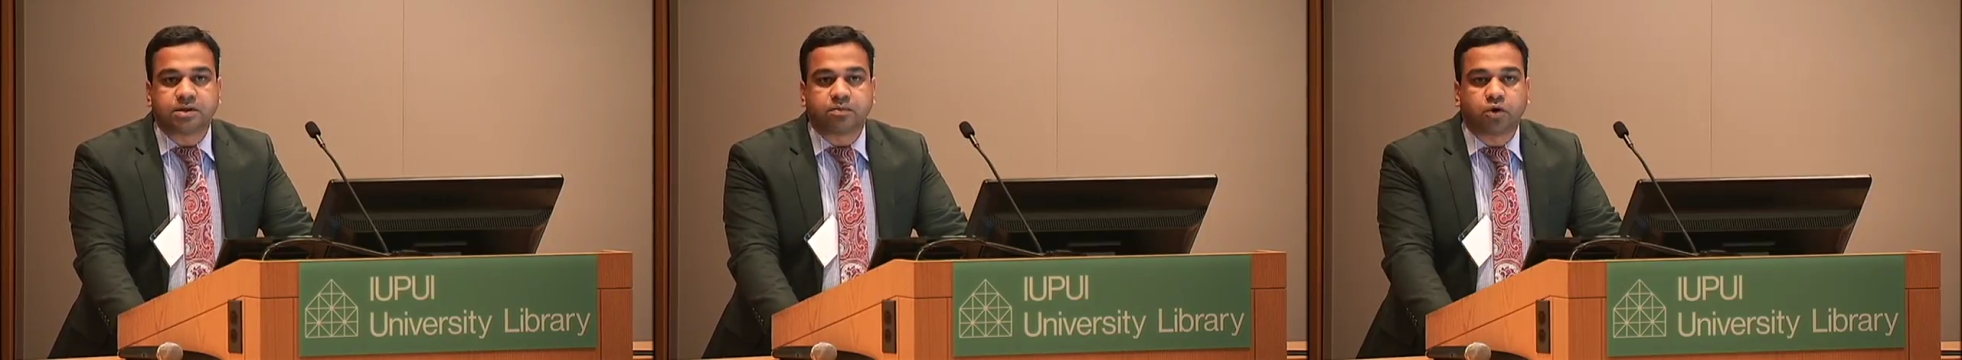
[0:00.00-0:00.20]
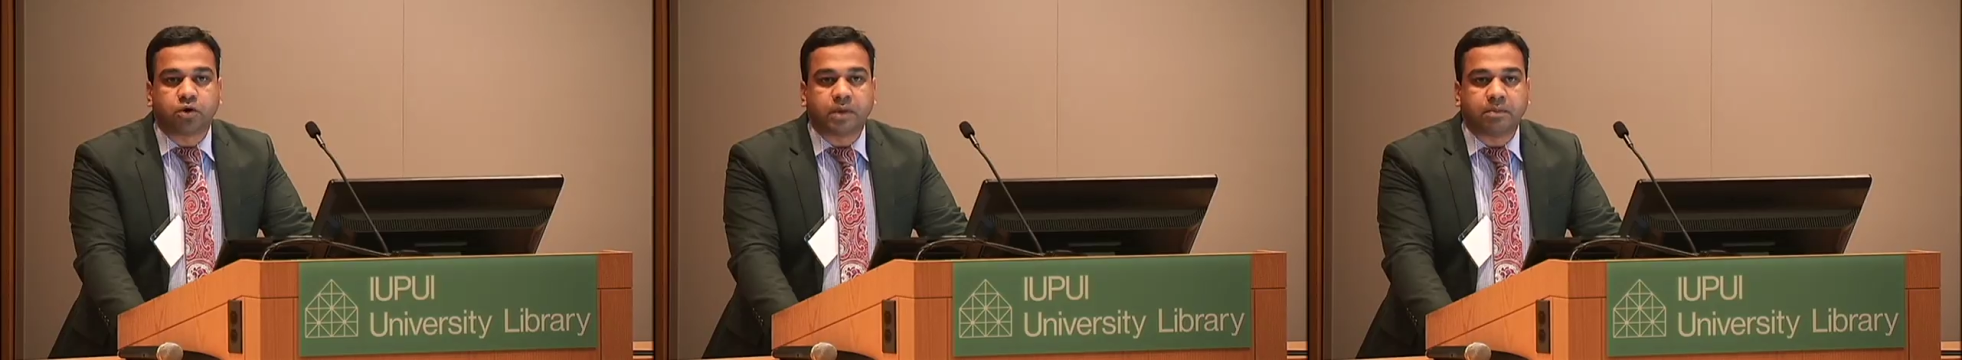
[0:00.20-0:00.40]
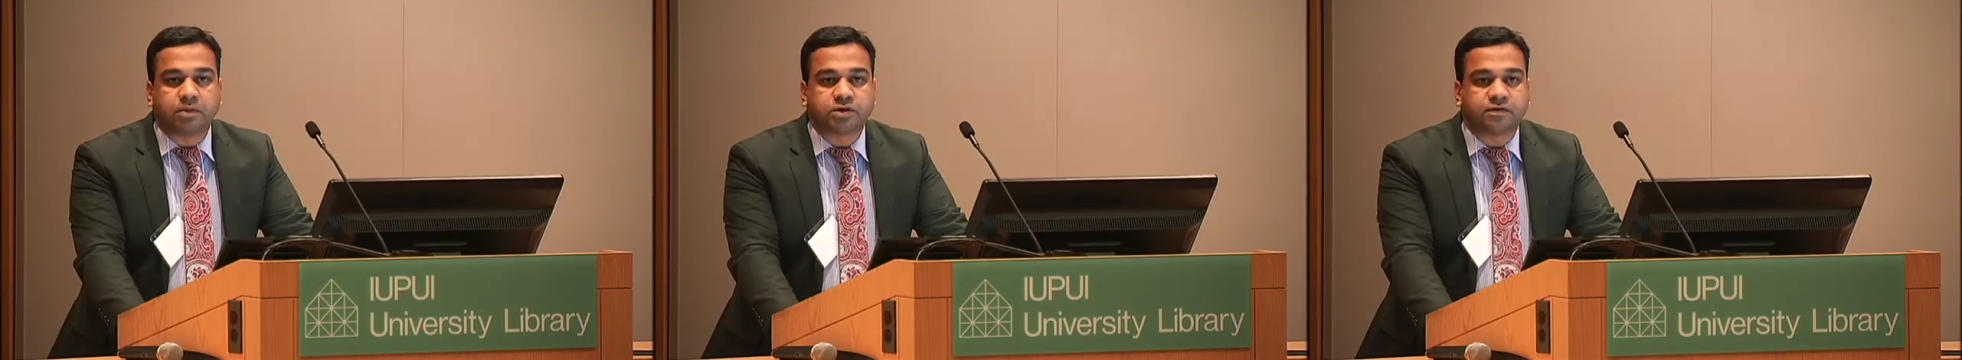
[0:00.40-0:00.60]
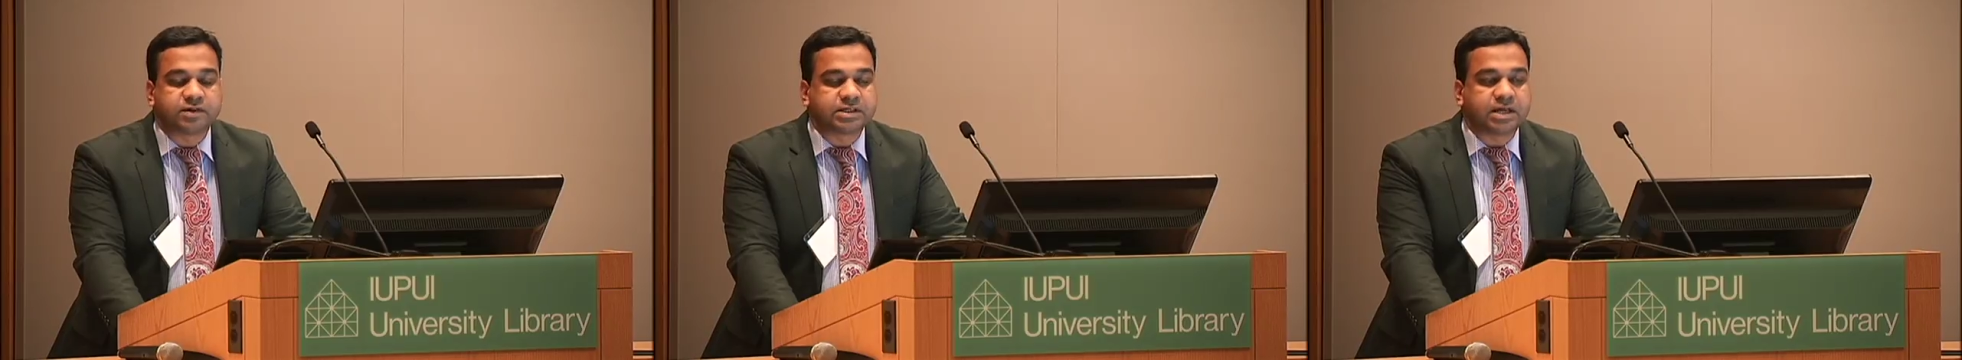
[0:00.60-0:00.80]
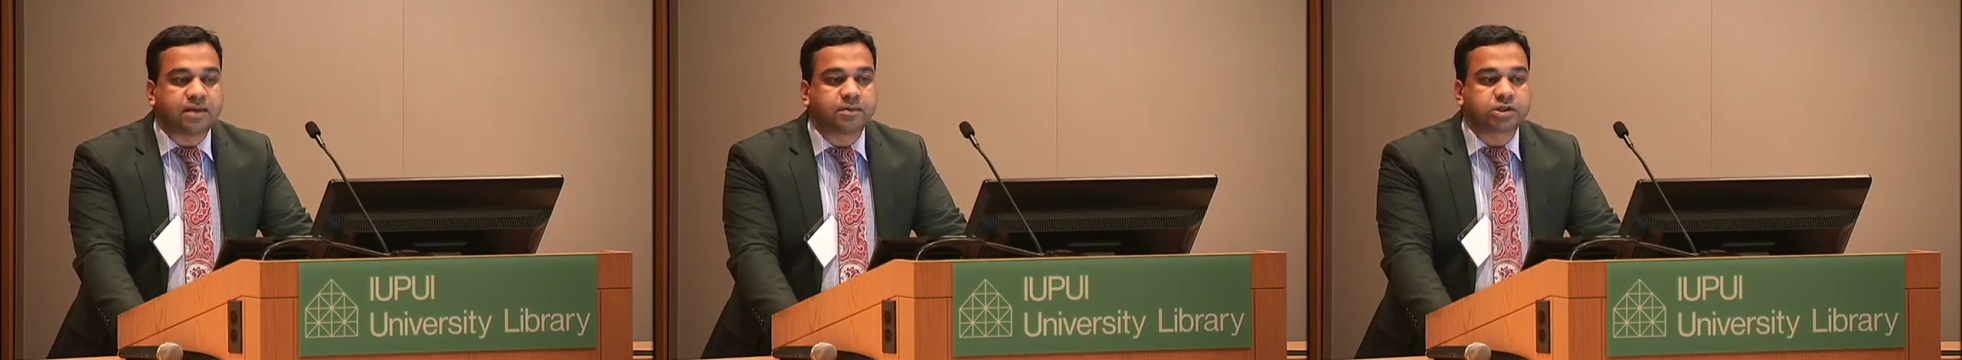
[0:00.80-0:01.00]
and board members of
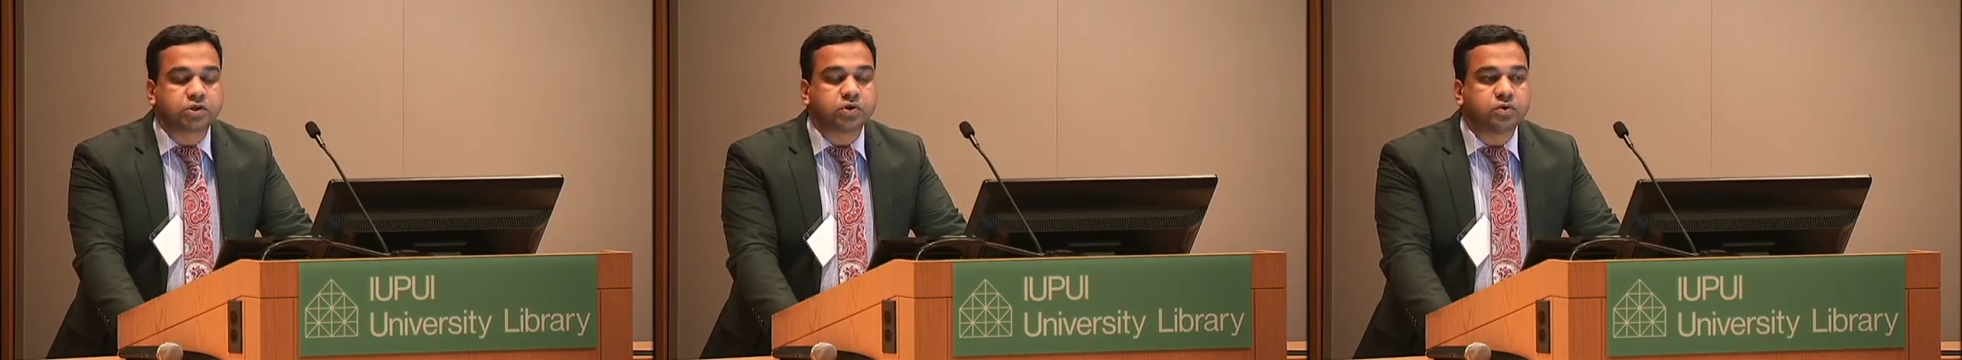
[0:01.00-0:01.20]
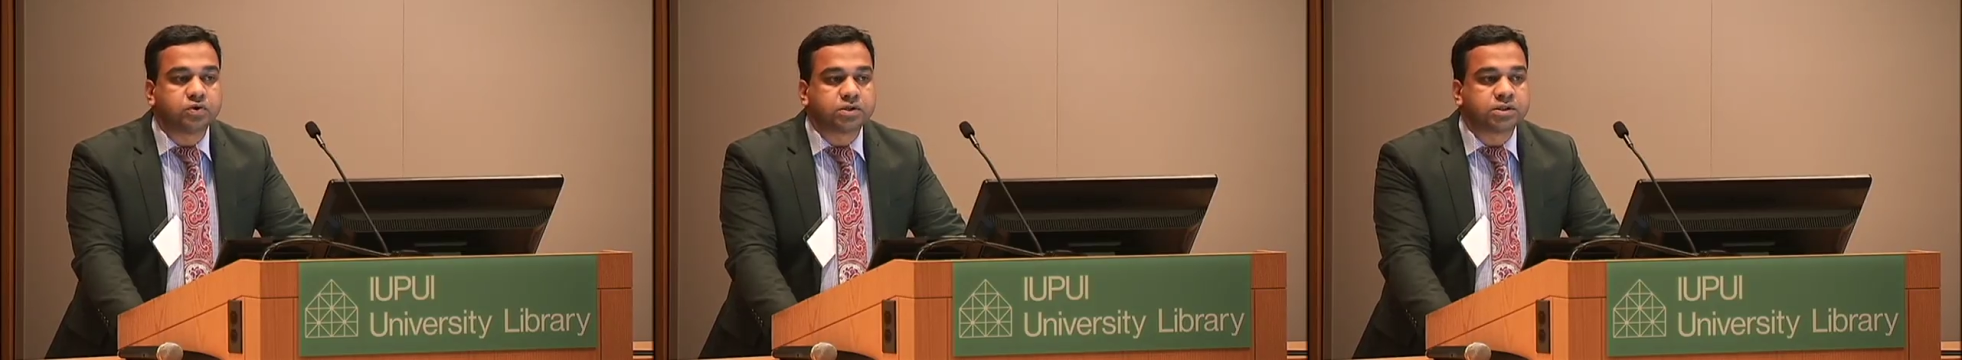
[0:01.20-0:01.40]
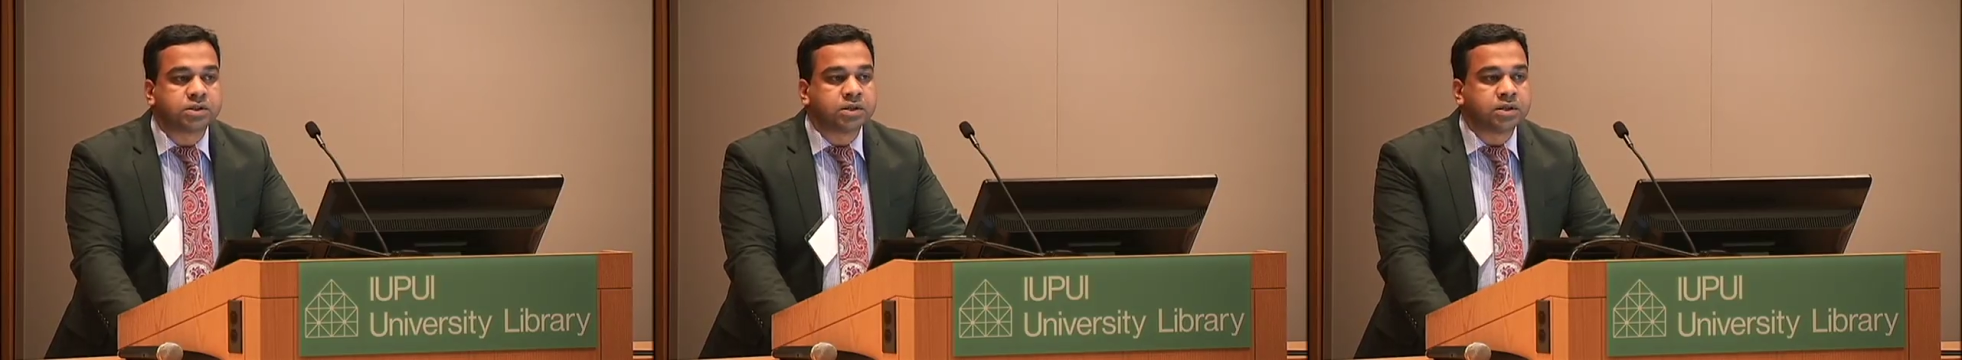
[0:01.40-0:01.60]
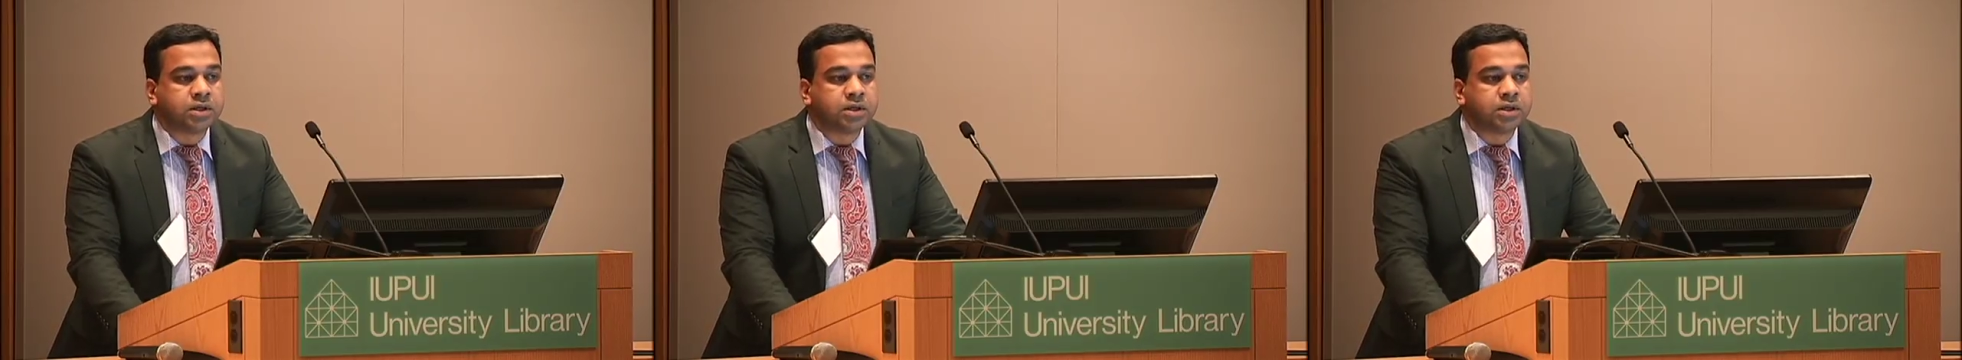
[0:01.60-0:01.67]
Islamic schools.